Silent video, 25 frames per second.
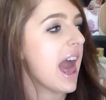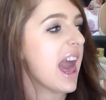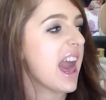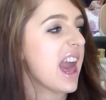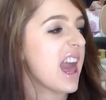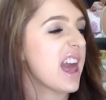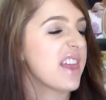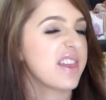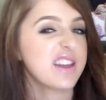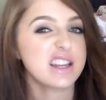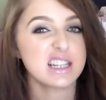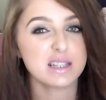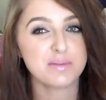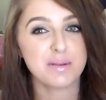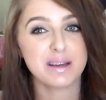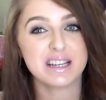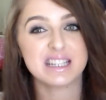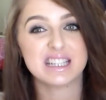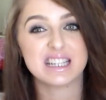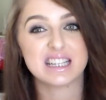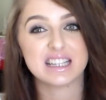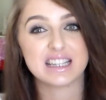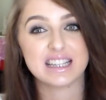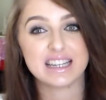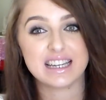And that's
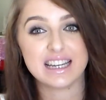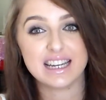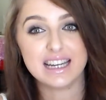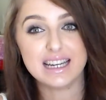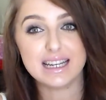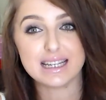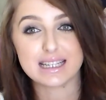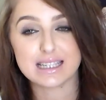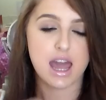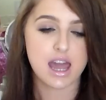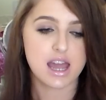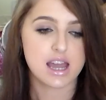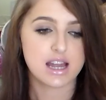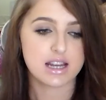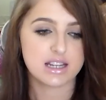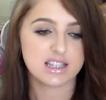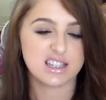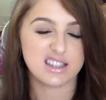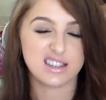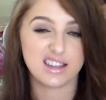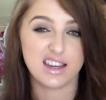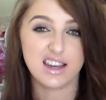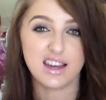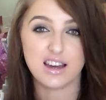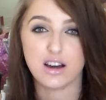basically it,
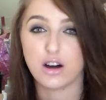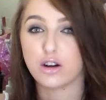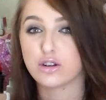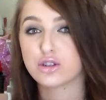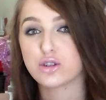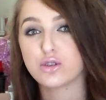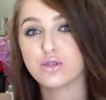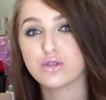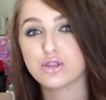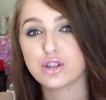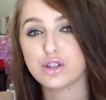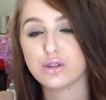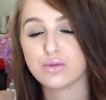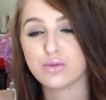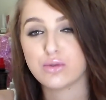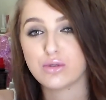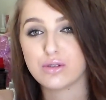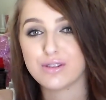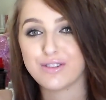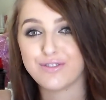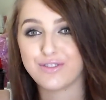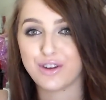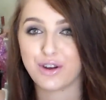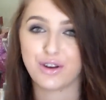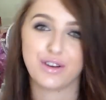and yeah, I'll talk to you
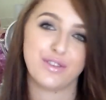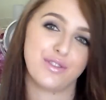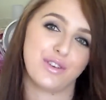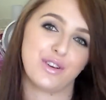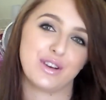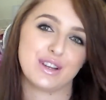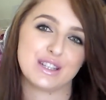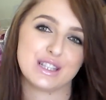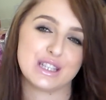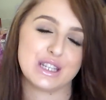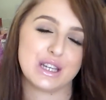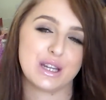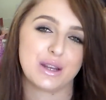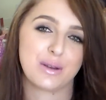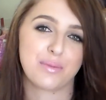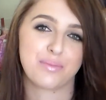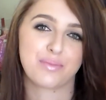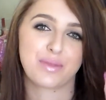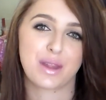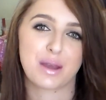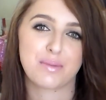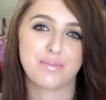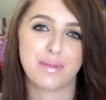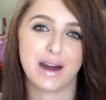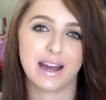all very, very soon.
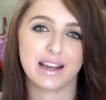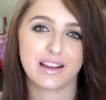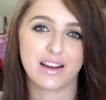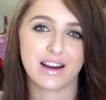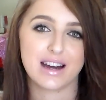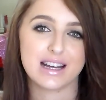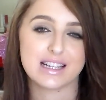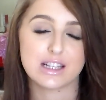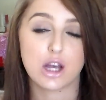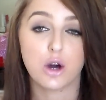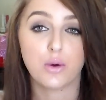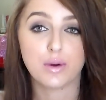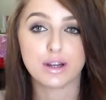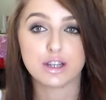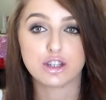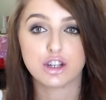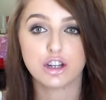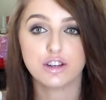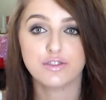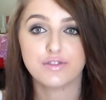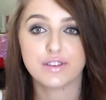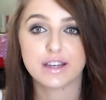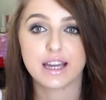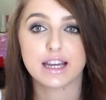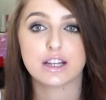Bye guys. Oh, and
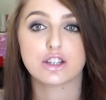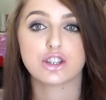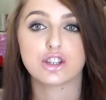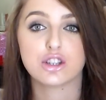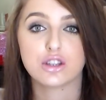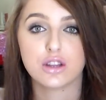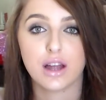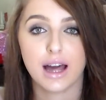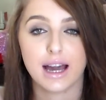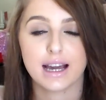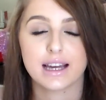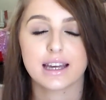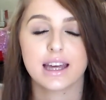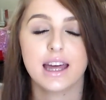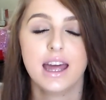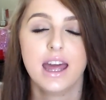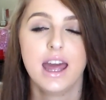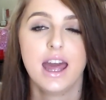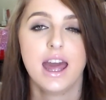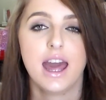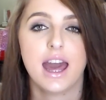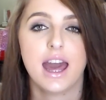don't forget to like